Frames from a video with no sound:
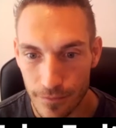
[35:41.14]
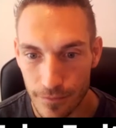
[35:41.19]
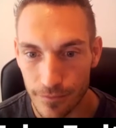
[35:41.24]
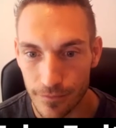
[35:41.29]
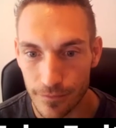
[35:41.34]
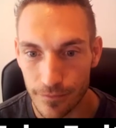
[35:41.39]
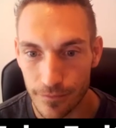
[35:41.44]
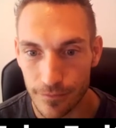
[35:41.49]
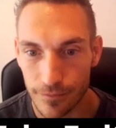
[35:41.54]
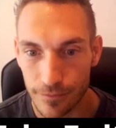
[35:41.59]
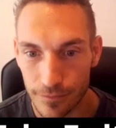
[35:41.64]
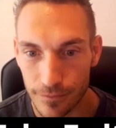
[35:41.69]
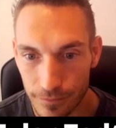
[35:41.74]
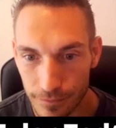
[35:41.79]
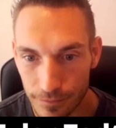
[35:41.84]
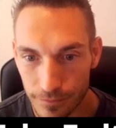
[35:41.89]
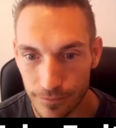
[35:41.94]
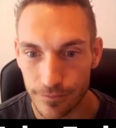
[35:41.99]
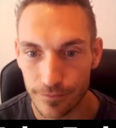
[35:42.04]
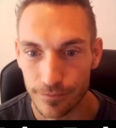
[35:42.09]

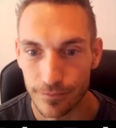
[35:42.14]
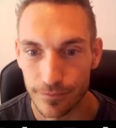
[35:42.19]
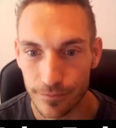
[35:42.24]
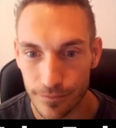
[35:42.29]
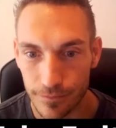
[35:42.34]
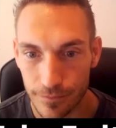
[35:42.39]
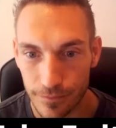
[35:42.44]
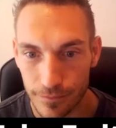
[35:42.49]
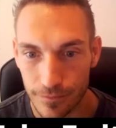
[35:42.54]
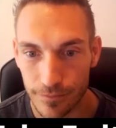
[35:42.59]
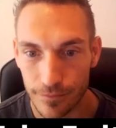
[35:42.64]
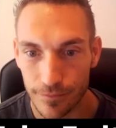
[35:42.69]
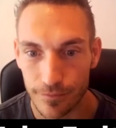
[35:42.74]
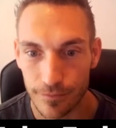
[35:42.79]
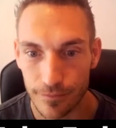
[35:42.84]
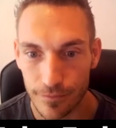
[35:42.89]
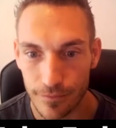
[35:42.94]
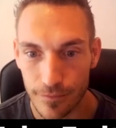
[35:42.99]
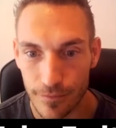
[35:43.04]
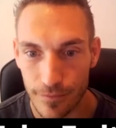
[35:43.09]

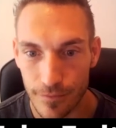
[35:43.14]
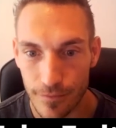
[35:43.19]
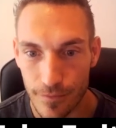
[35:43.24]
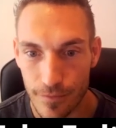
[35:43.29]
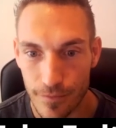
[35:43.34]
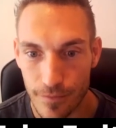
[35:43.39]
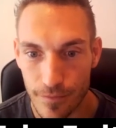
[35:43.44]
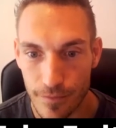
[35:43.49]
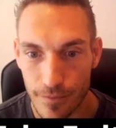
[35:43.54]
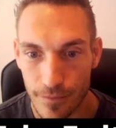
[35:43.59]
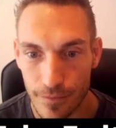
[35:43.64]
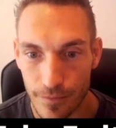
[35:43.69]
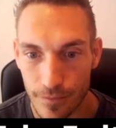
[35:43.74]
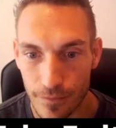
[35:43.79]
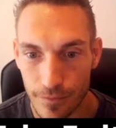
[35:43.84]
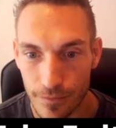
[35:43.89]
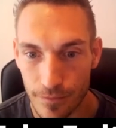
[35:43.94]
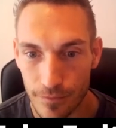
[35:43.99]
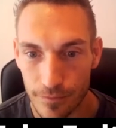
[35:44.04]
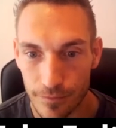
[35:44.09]

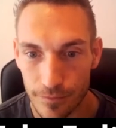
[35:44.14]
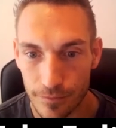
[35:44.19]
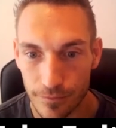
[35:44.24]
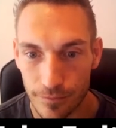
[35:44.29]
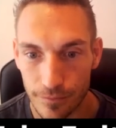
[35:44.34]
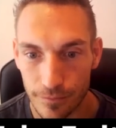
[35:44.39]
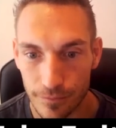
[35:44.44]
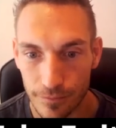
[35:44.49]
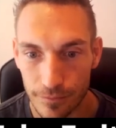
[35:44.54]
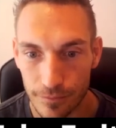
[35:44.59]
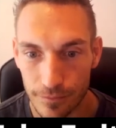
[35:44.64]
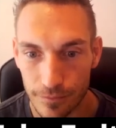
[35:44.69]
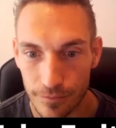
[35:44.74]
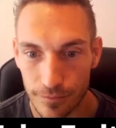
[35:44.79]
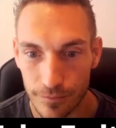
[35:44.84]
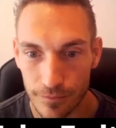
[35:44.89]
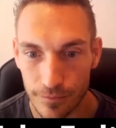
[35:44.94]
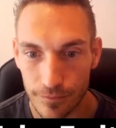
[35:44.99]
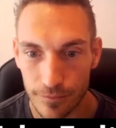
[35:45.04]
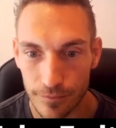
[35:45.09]

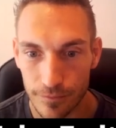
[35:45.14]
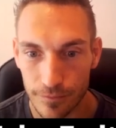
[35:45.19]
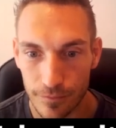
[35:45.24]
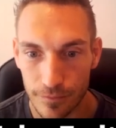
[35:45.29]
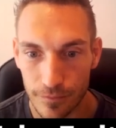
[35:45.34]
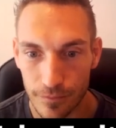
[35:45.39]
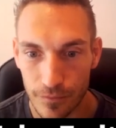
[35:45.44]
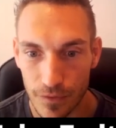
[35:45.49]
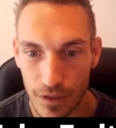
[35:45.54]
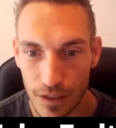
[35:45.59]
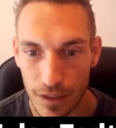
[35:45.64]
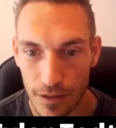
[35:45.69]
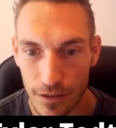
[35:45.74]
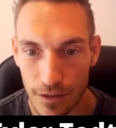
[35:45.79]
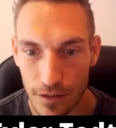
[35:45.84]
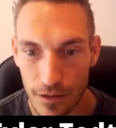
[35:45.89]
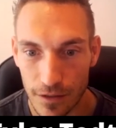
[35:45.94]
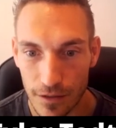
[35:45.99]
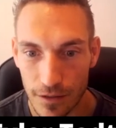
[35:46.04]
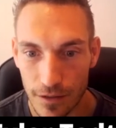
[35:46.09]

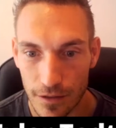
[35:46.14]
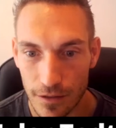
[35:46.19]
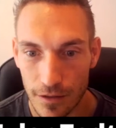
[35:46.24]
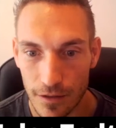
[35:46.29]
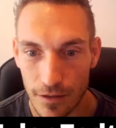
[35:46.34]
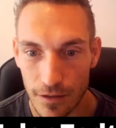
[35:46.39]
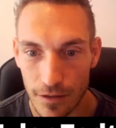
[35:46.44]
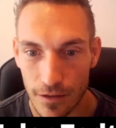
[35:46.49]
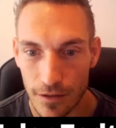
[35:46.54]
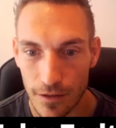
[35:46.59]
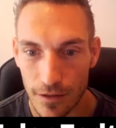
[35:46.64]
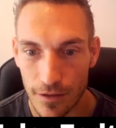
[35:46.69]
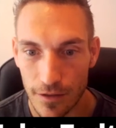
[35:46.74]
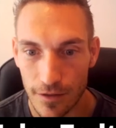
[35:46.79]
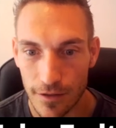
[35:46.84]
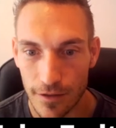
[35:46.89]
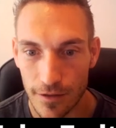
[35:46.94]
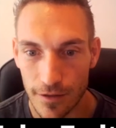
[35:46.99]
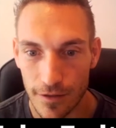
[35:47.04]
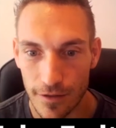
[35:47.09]

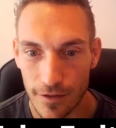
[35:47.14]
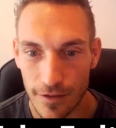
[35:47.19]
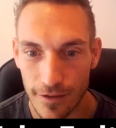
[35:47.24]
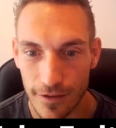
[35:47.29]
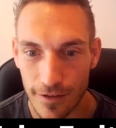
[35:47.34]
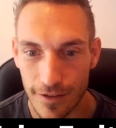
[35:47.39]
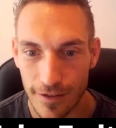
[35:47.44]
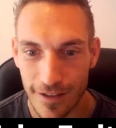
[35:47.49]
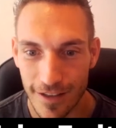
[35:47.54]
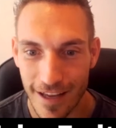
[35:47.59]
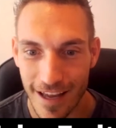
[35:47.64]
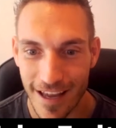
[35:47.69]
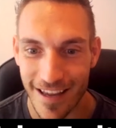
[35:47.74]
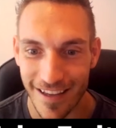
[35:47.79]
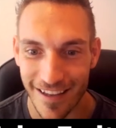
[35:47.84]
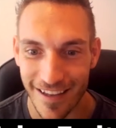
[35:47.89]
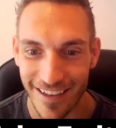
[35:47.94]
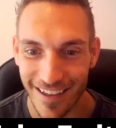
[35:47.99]
(not speaking)